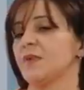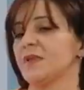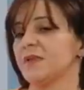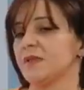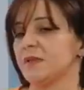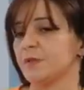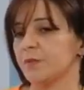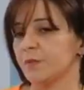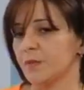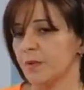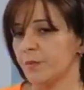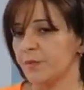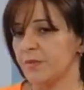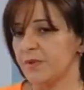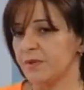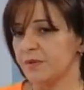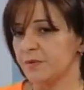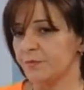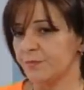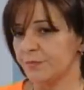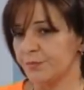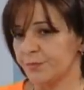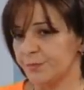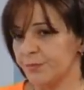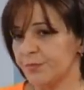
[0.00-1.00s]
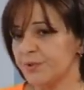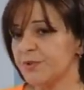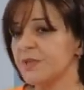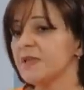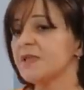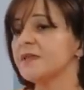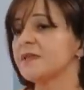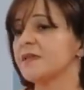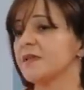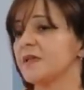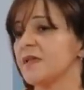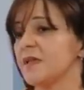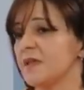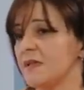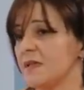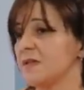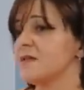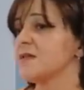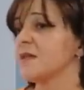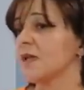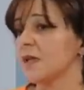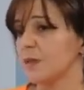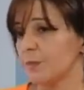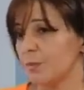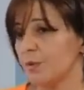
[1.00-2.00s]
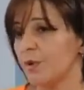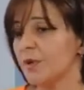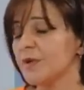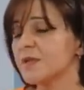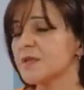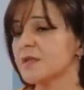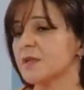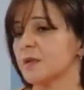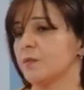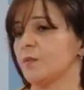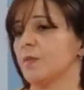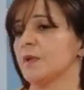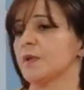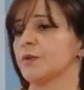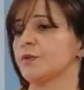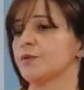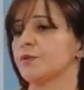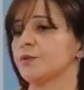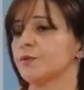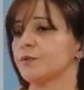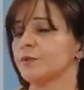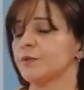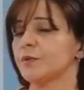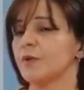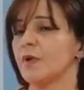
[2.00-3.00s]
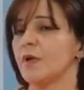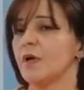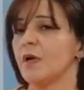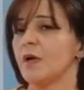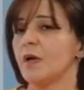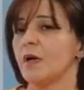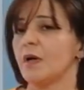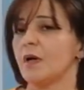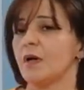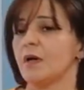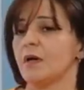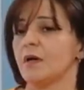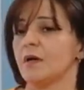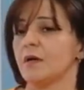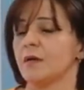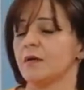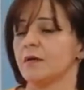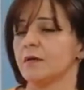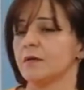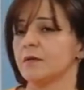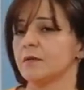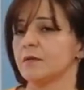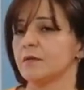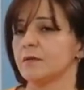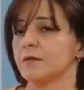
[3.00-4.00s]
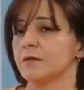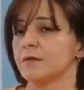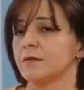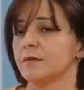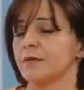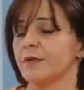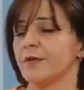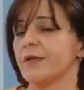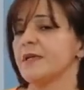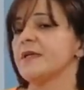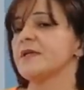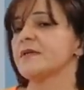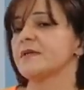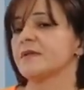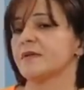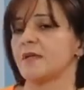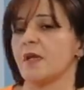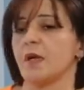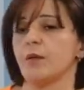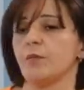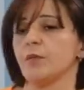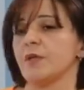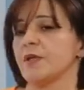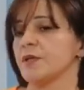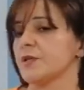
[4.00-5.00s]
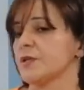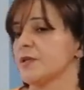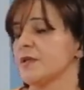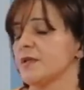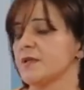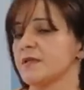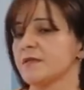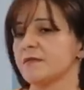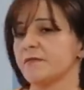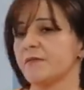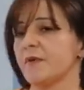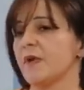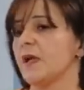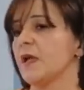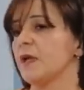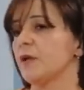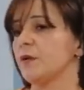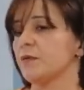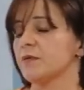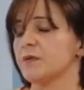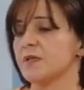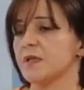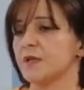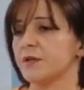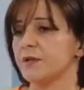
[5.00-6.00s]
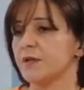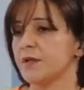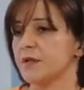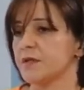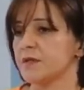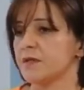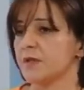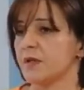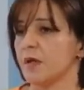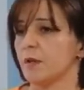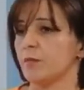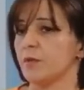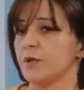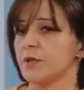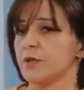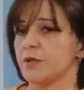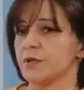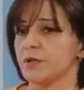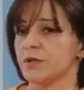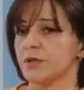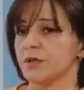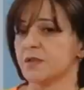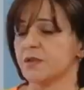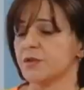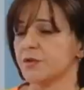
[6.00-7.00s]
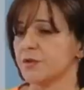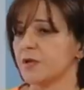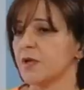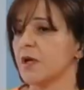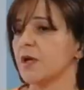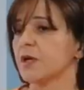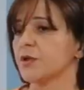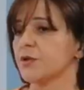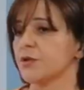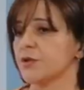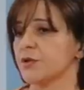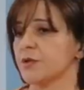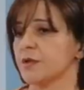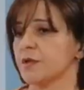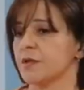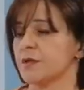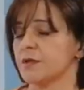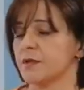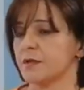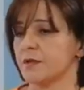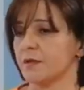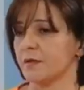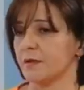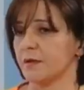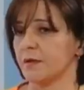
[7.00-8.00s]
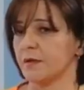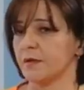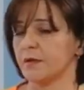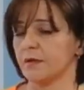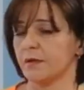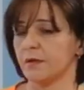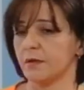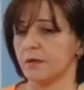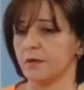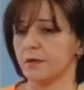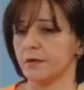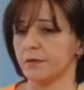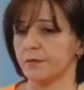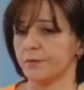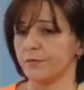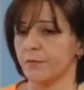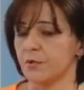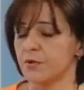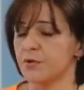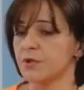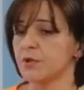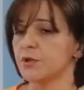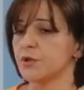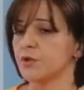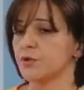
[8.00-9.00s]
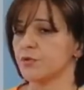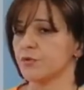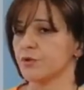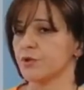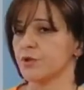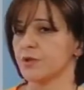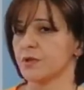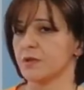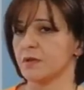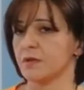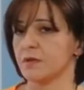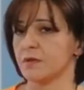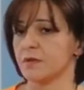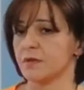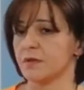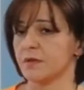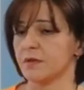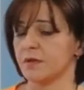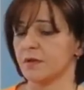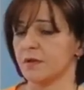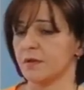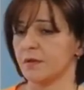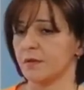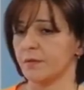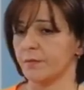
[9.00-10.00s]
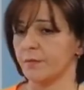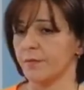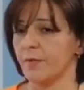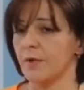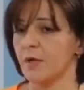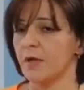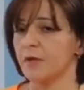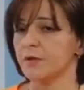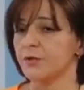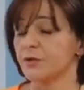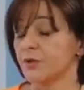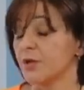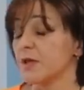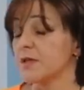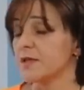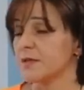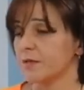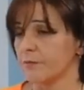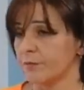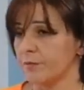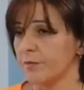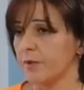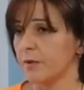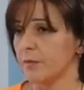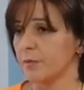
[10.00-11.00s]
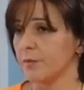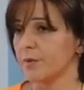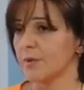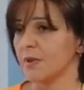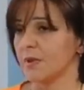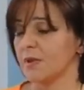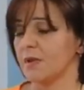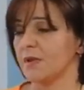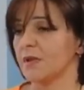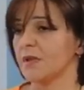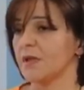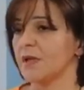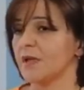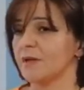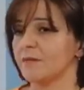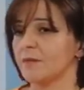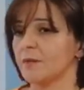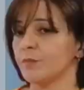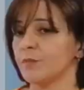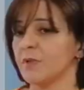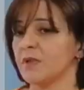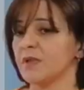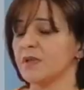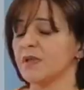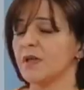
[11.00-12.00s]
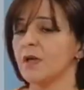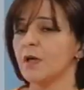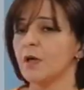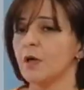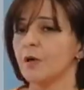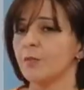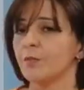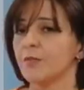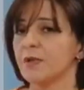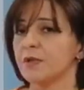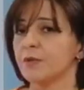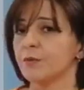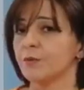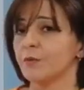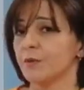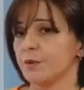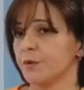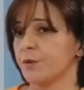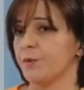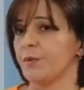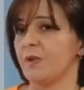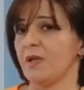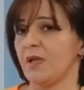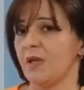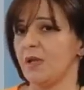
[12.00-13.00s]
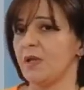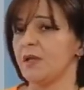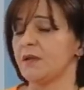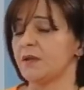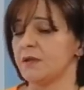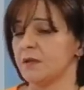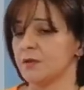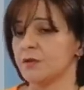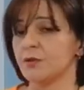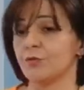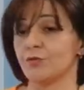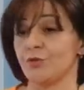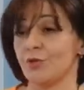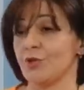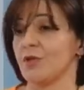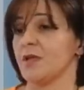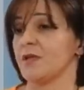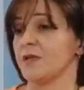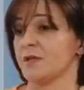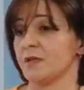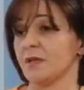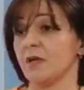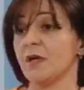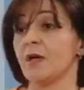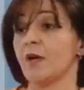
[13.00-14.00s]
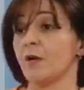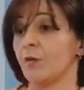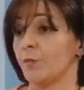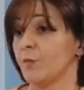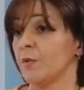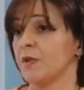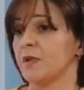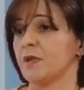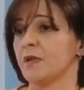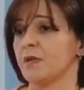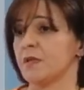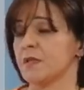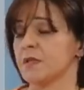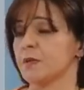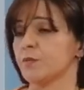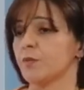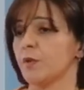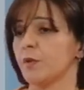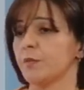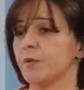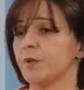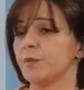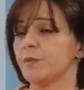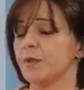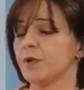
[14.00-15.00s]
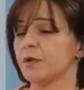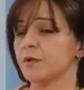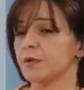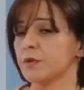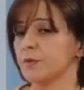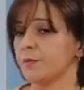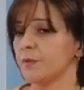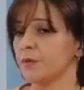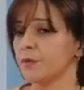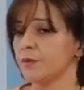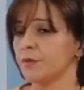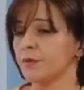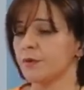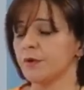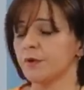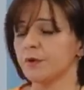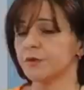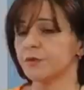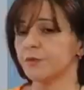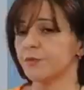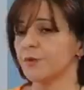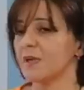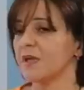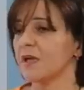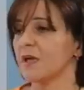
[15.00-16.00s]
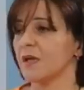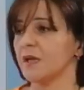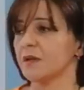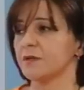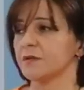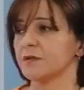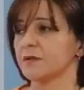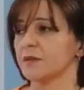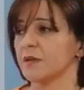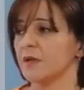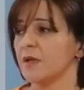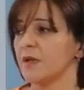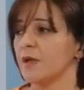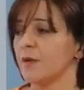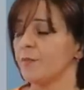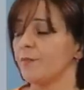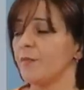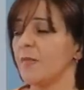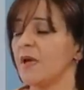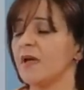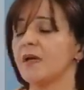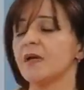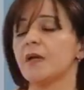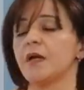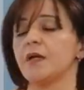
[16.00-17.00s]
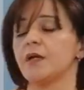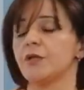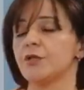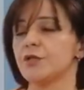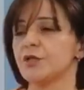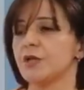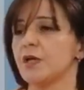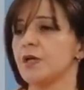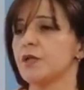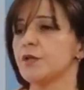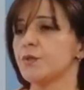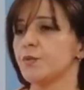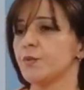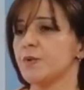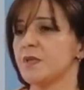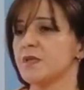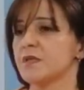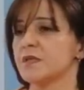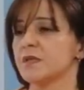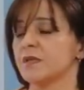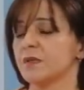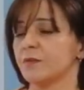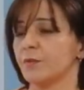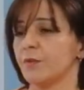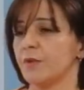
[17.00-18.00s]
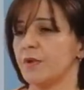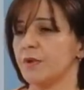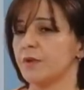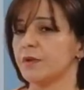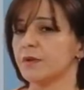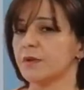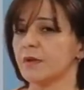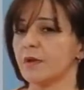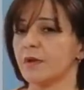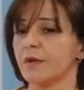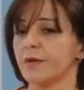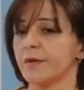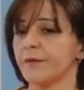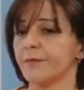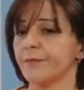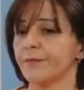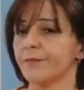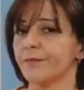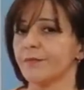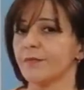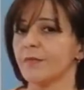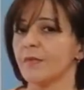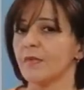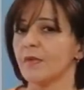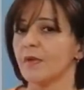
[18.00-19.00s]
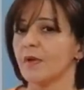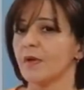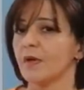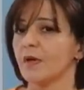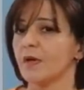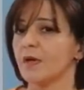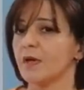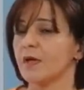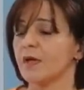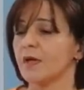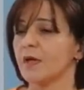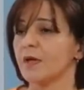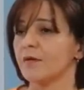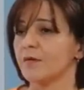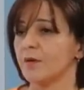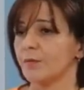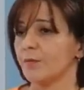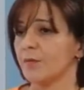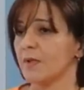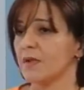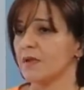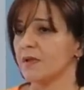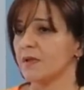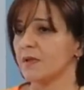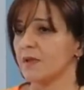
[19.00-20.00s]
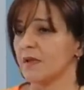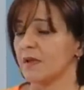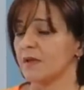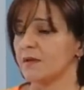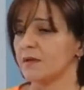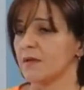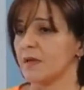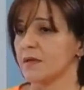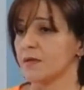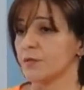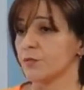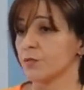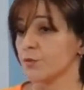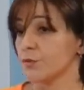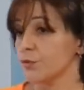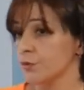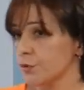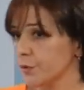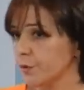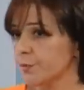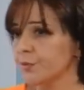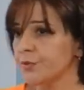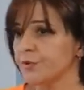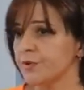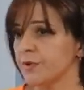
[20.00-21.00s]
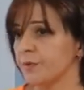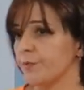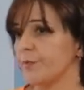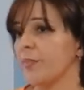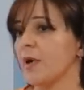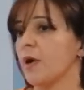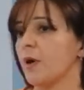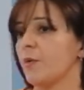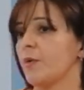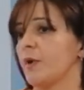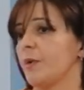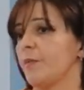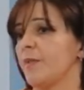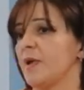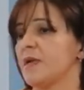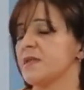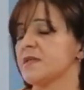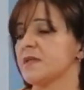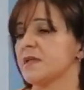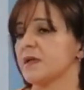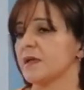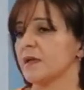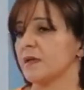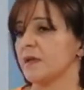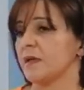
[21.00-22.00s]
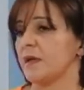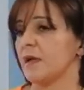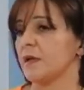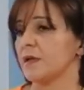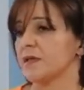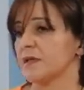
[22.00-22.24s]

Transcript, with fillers: it will be possible. pretty easy and possible to uh, reestablish these values and reestablish the structures, the um, institutions, the trust of people in the government. But what we need is to change the government at this moment because we do not, we can't make any change with with. Um, government that has usurped the power basically has